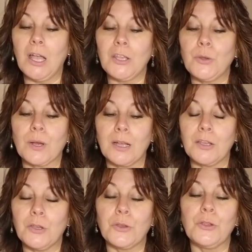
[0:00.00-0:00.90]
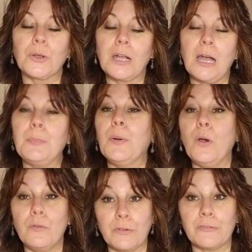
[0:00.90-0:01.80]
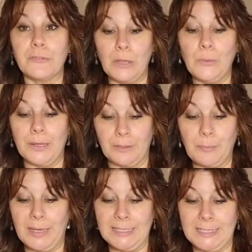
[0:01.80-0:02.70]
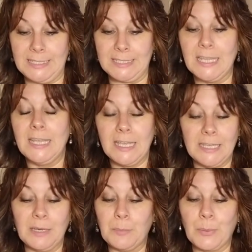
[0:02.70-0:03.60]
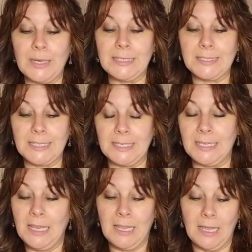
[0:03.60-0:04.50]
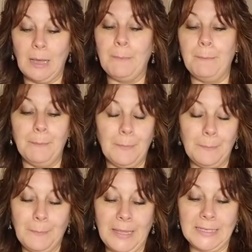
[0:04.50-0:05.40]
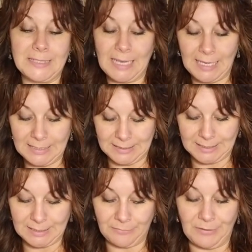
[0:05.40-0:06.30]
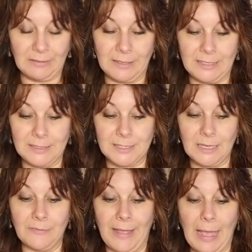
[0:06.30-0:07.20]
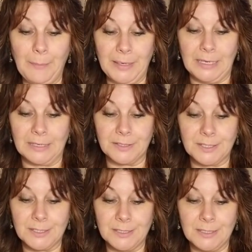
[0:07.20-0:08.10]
your your your cup overfloweth pisces and it brings in um, intense feelings of happiness